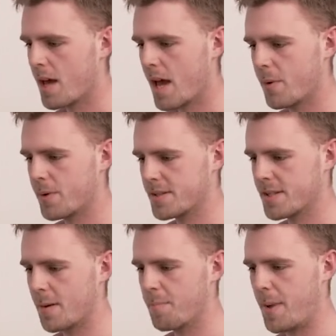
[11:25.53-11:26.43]
and we'll
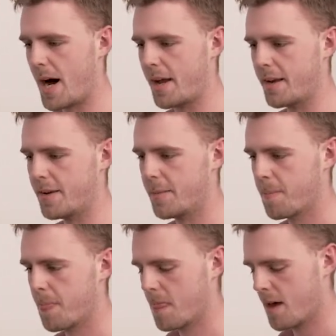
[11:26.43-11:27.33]
say bind.
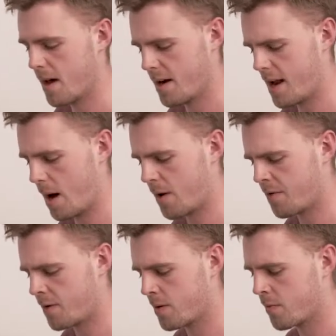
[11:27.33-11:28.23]
Now
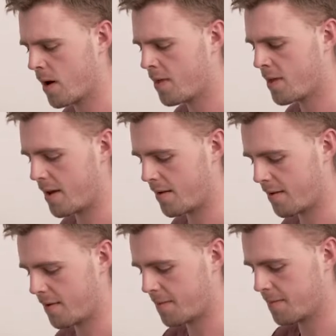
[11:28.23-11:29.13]
if we run
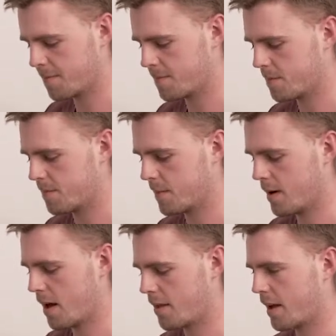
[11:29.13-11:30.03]
this,
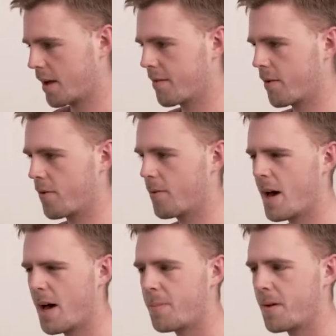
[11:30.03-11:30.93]
nothing is going to
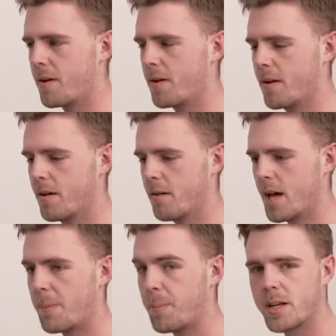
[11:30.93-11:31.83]
happen
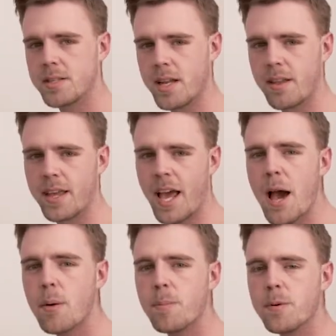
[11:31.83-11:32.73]
because nothing
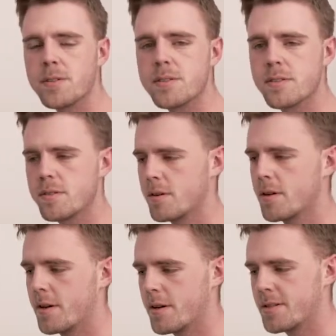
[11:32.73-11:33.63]
outputs.
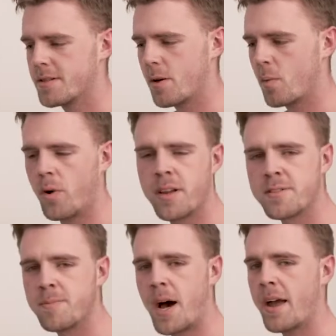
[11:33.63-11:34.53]
So what
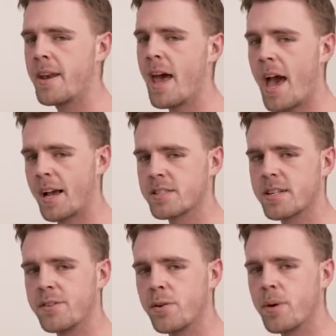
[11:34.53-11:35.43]
is bind
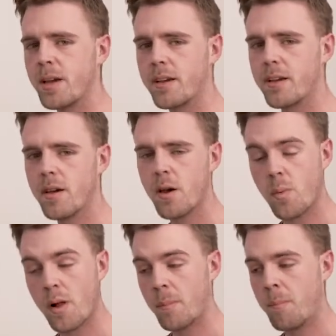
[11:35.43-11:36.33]
actually doing?
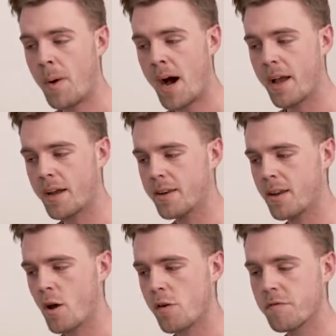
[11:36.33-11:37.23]
Well,
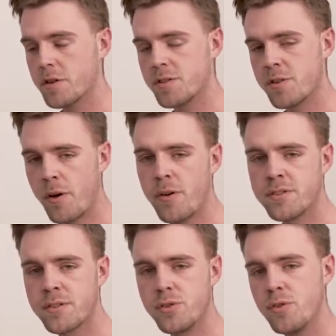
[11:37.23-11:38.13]
bind
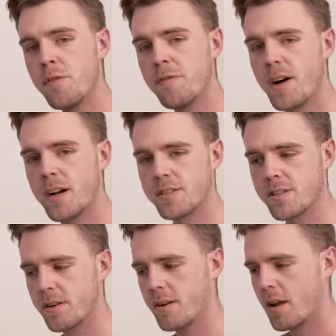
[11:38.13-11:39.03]
returns a new
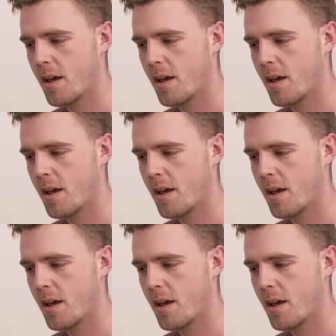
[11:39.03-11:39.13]
function